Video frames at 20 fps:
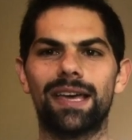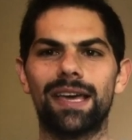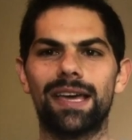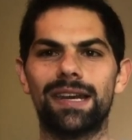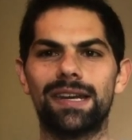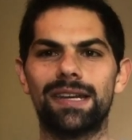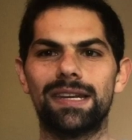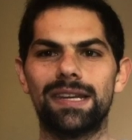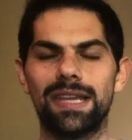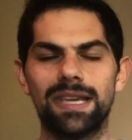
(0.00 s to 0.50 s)

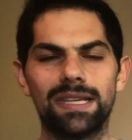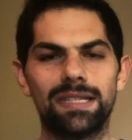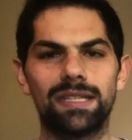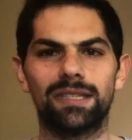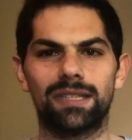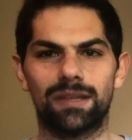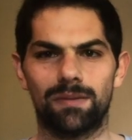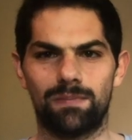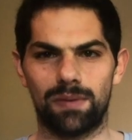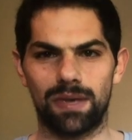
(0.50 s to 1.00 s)
it
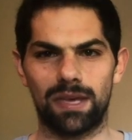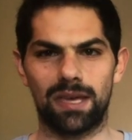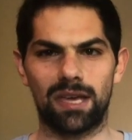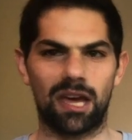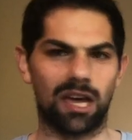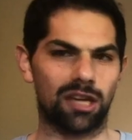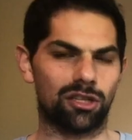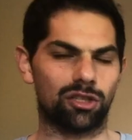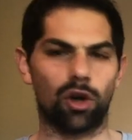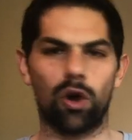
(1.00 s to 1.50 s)
needed to be
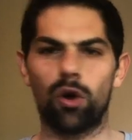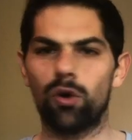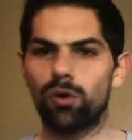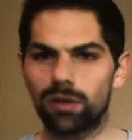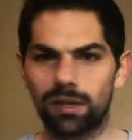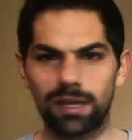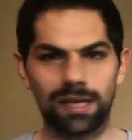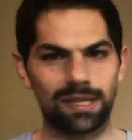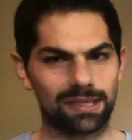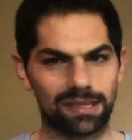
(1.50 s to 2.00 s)
a
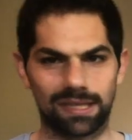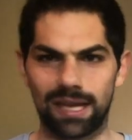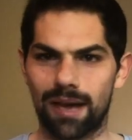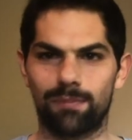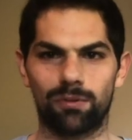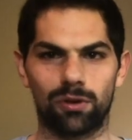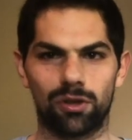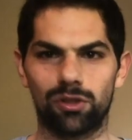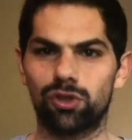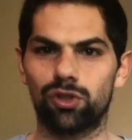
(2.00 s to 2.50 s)
totally
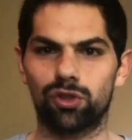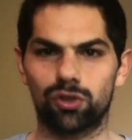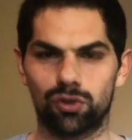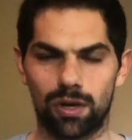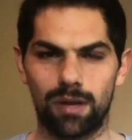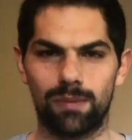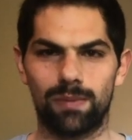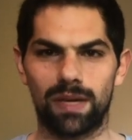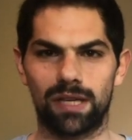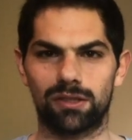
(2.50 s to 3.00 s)
separate
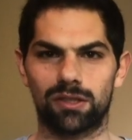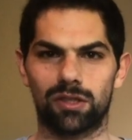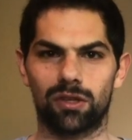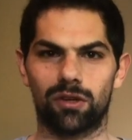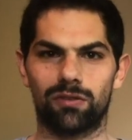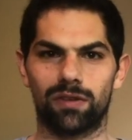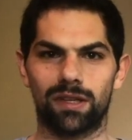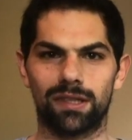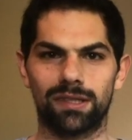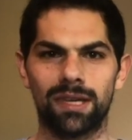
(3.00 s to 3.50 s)
streaming
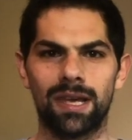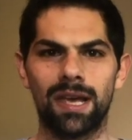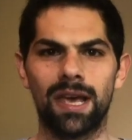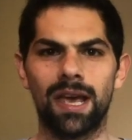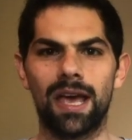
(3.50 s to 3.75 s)
service.